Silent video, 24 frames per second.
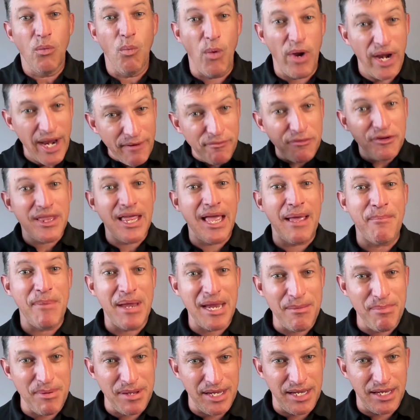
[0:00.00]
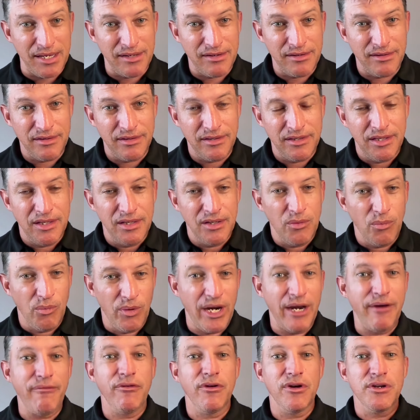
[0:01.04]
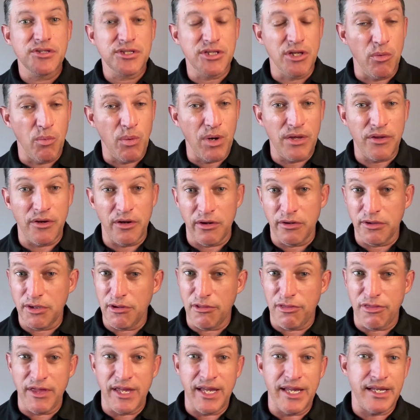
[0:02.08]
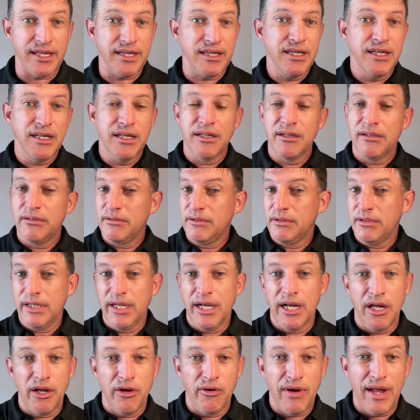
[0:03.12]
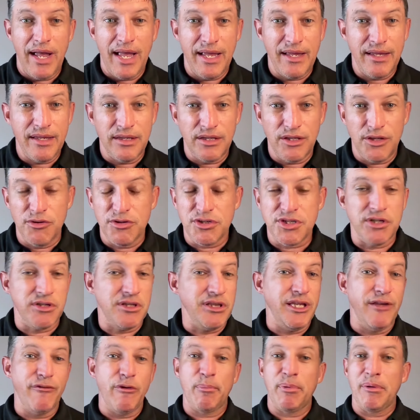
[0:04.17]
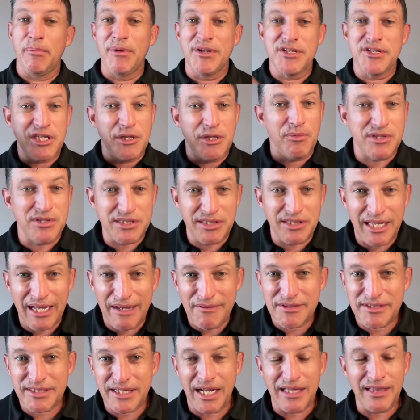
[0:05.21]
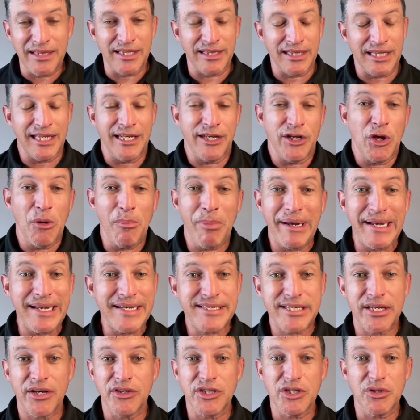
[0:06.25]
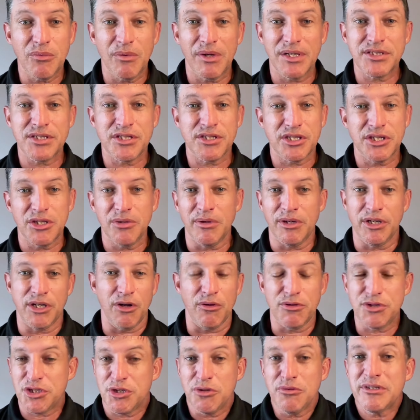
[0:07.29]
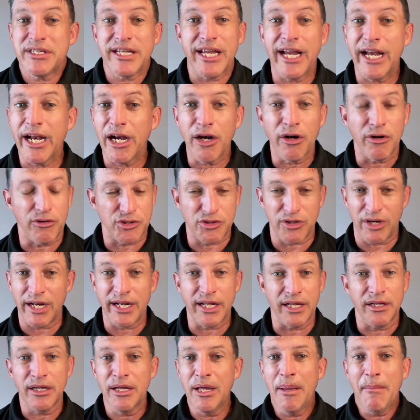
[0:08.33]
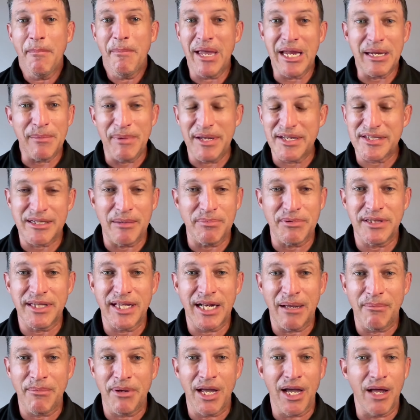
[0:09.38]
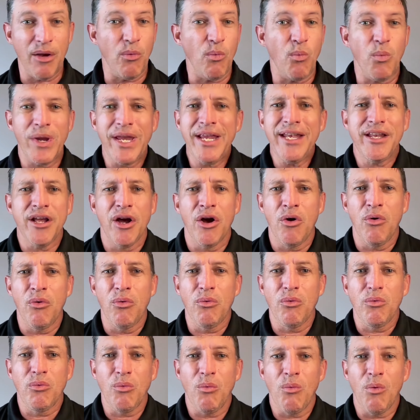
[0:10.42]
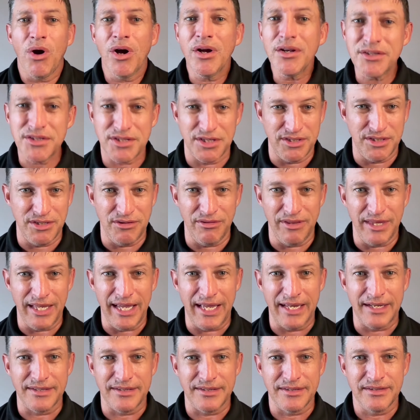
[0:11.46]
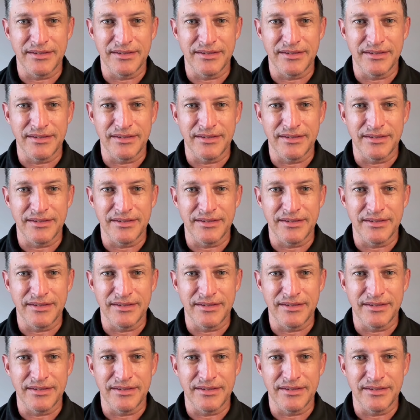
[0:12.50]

whatever that may be. So whether you think, you should live a promiscuous lifestyle and let nobody tell you what to do, and don't you dare try to make me something that I'm not. We don't want to do that.